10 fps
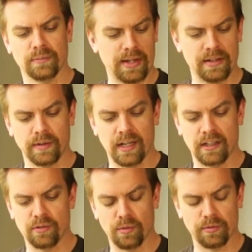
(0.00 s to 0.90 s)
but gotta
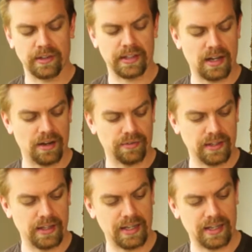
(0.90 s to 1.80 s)
leave room for the
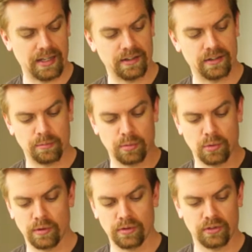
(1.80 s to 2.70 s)
coffee and the brewer,